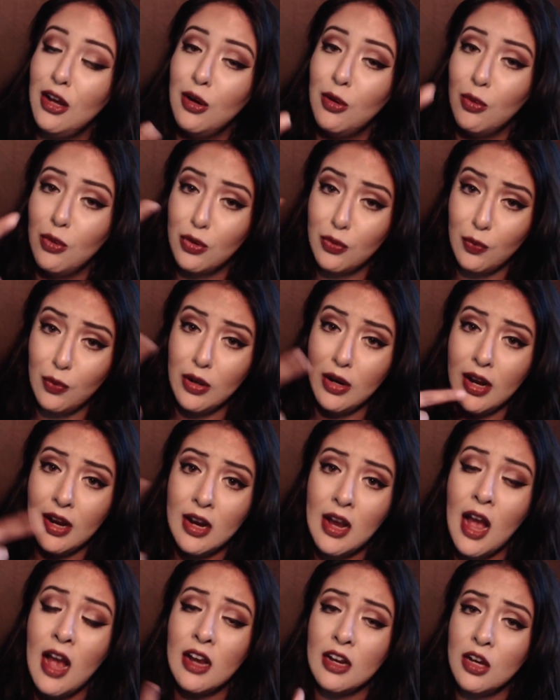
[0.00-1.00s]
with what I
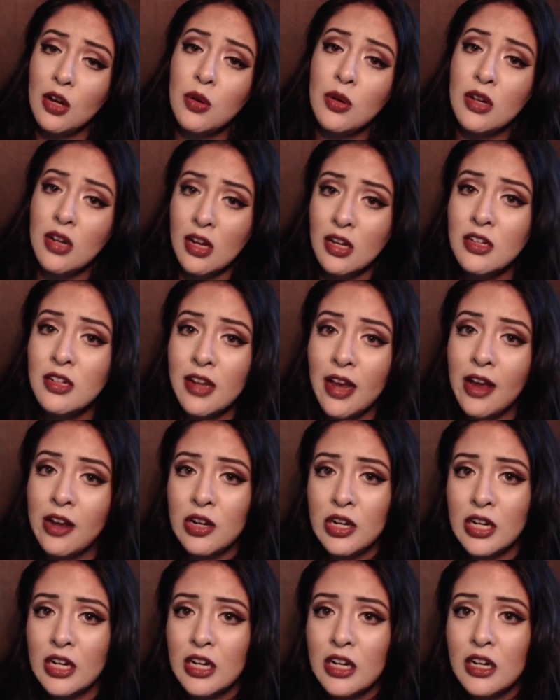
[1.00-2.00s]
got going on down
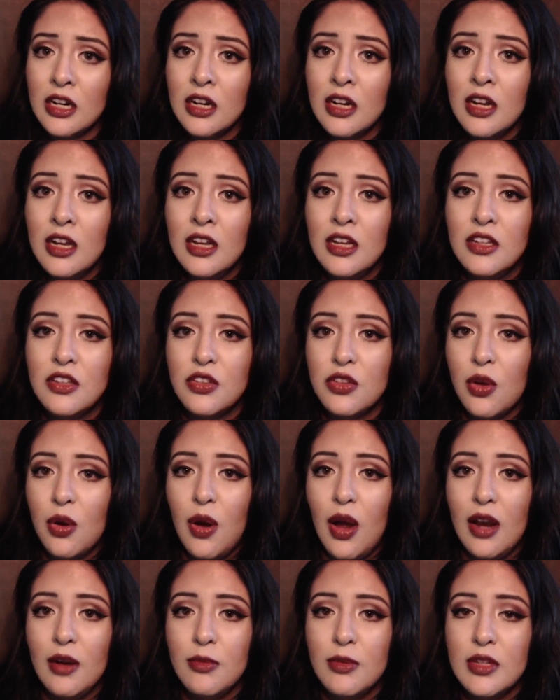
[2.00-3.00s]
here. So
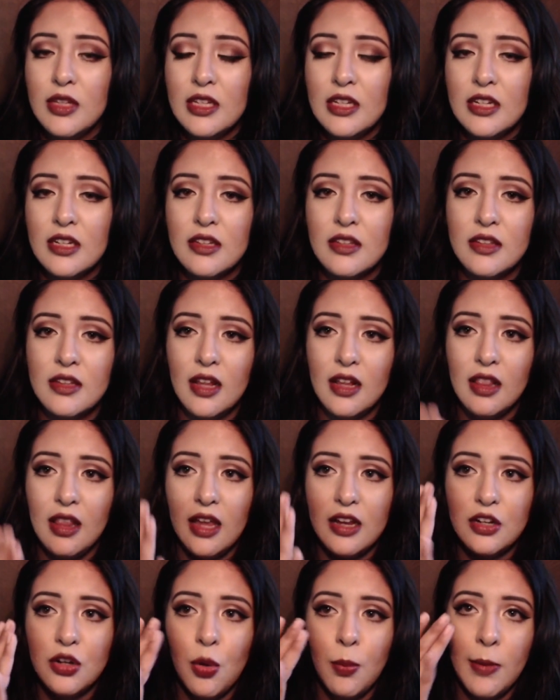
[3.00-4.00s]
I really just,
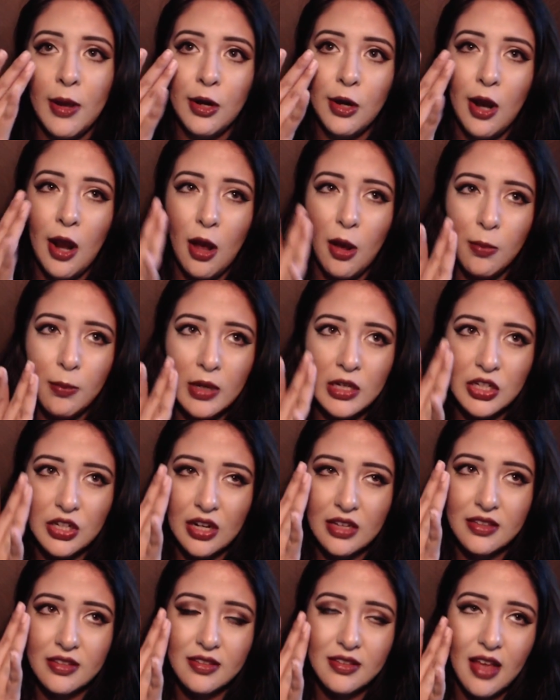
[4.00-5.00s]
like, no matter how much I
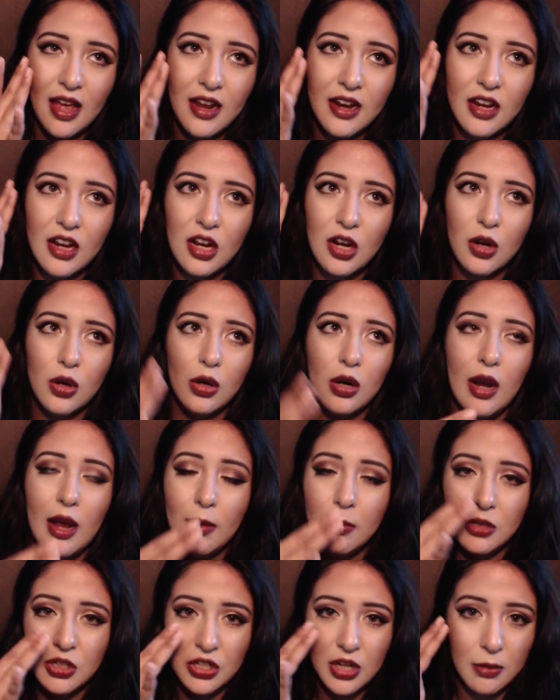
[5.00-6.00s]
set it or how
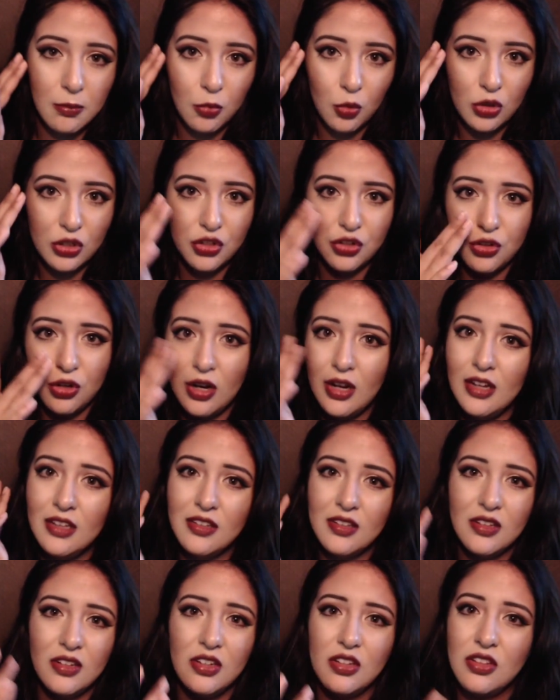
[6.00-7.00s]
much I moisturize,
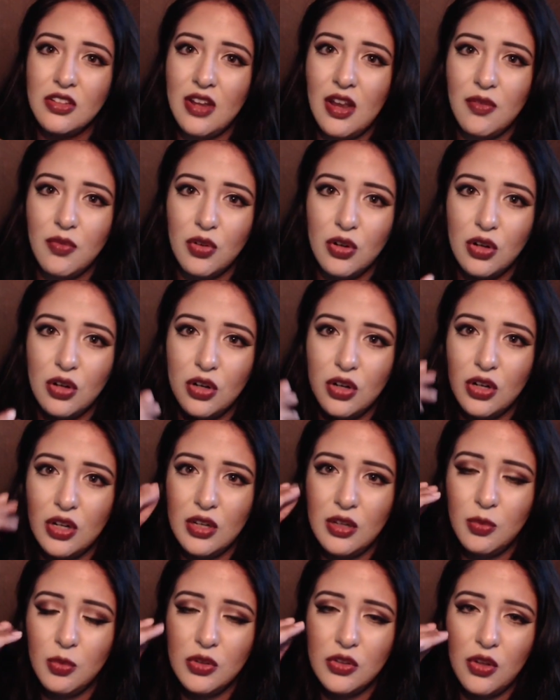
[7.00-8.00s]

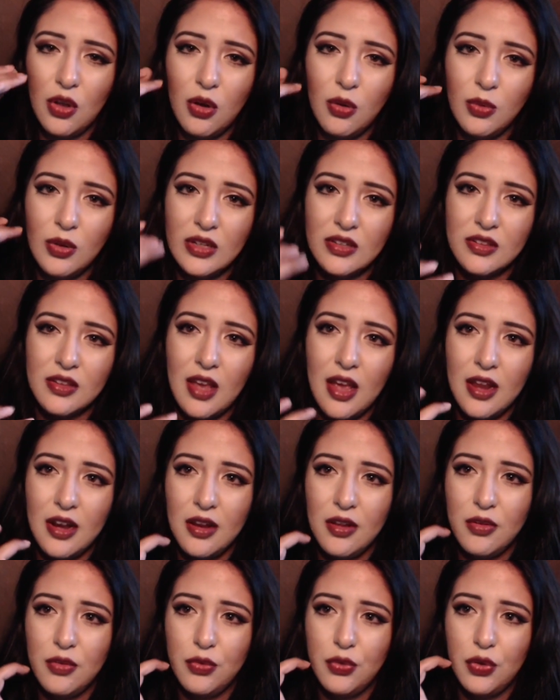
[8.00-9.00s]
it was always kind
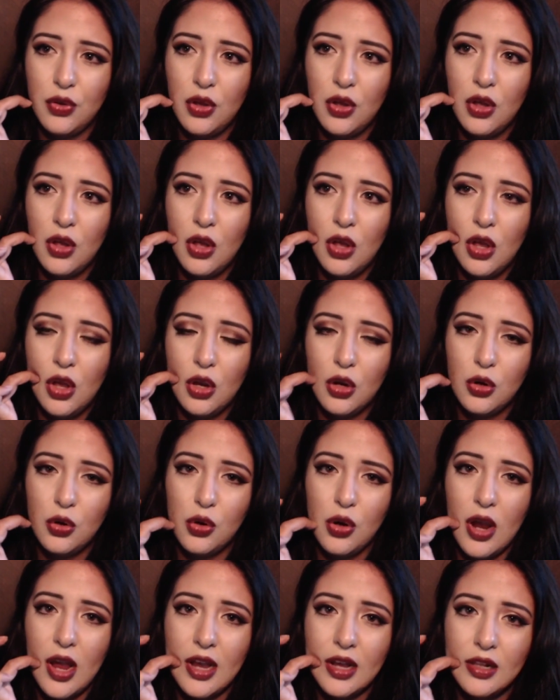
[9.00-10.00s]
of
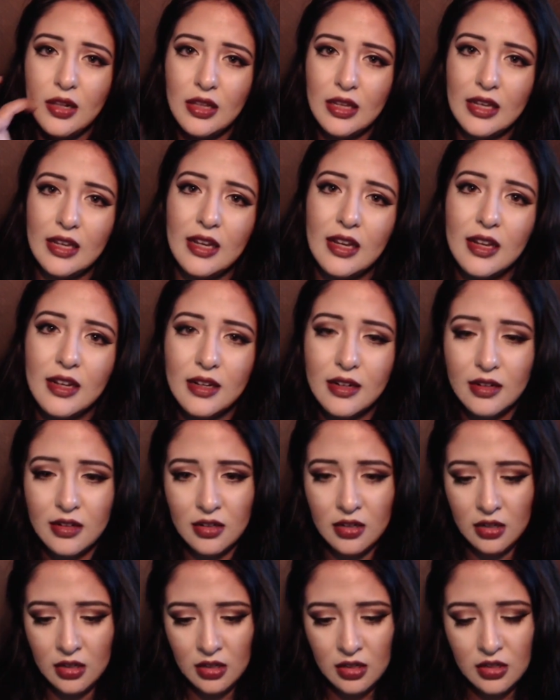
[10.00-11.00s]
crackly and
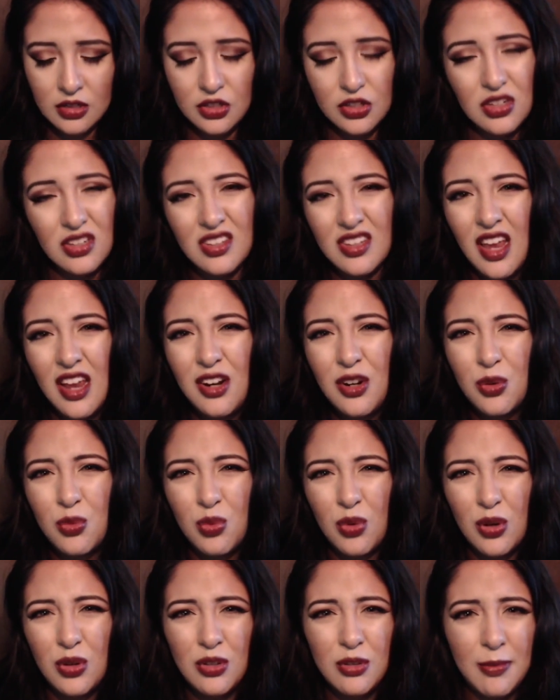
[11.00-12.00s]
just kind of
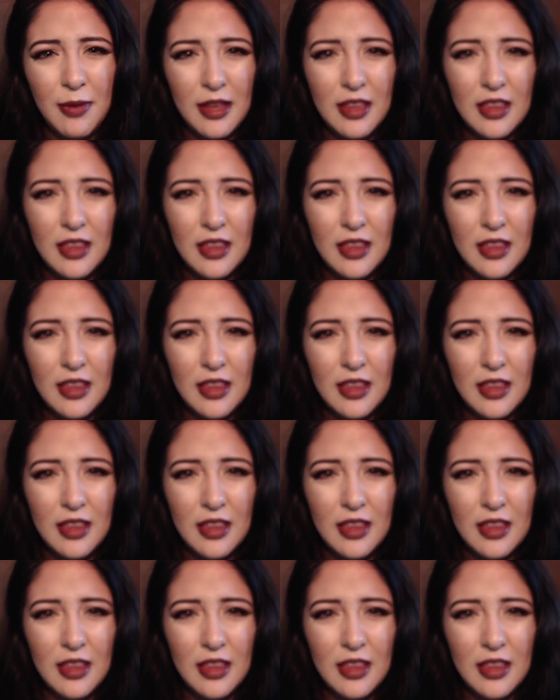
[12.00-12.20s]
gross by